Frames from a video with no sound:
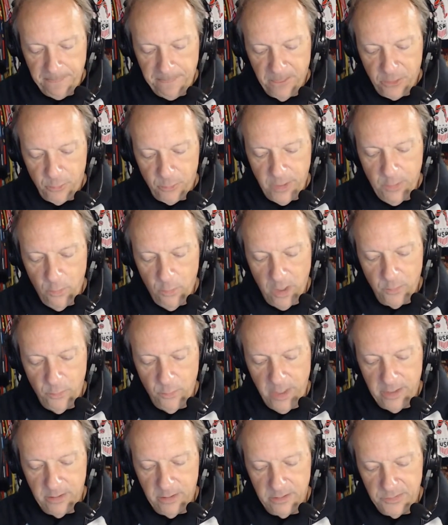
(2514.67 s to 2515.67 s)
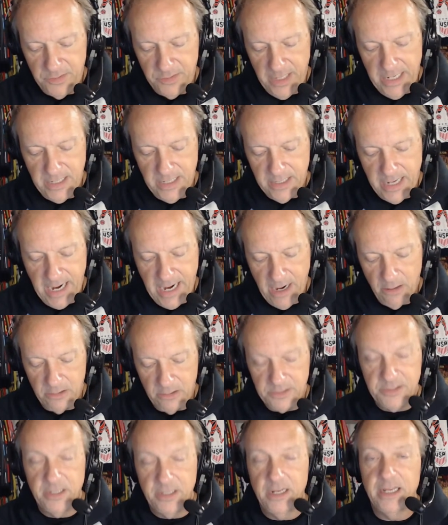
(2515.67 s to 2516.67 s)
3-1 winners in
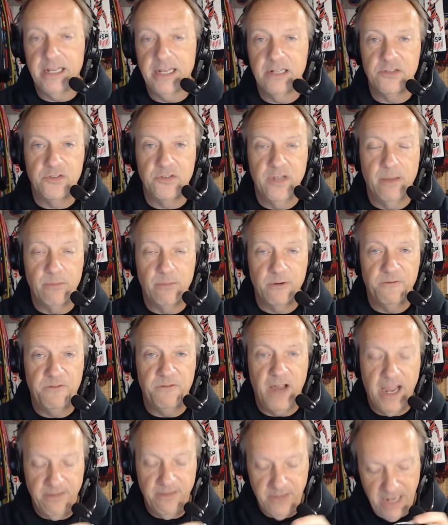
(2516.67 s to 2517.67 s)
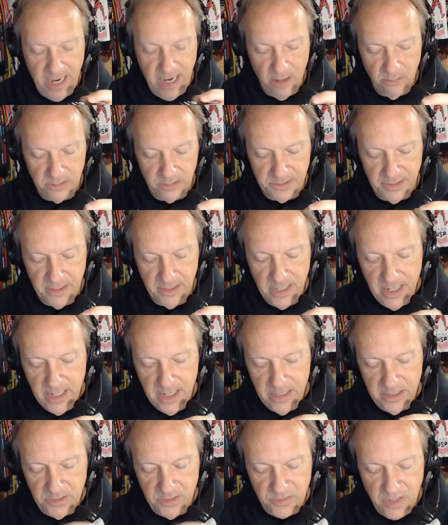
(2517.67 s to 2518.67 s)
Carrollton against number 5 Carrollton.
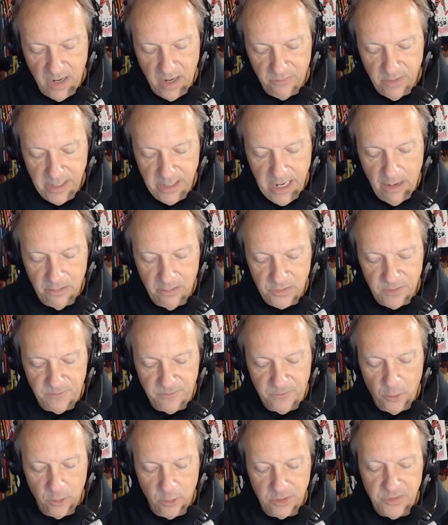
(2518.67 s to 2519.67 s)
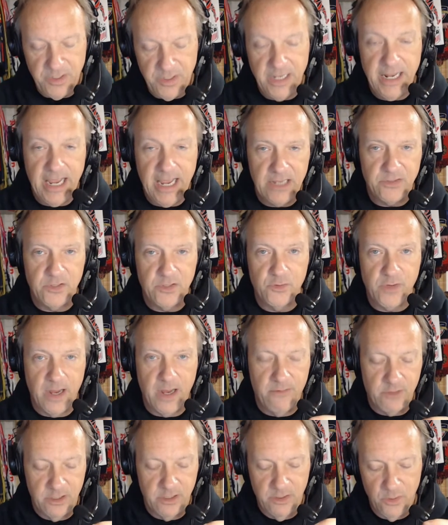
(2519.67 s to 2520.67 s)
Discovery now as a 4 seed has to
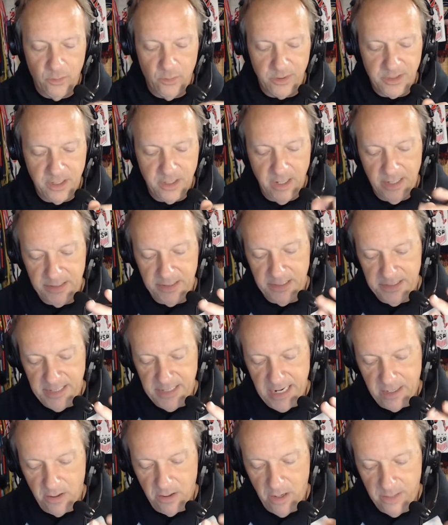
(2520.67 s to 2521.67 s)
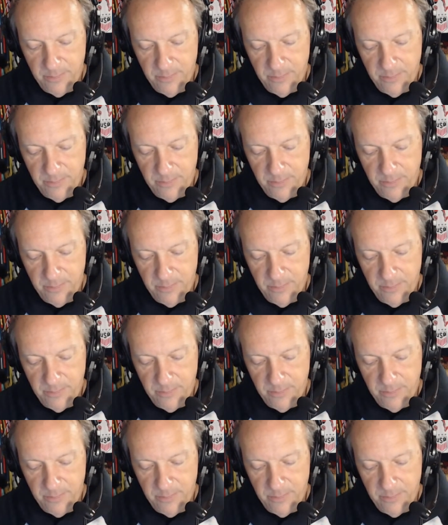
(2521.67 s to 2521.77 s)
travel to Northcutt to take on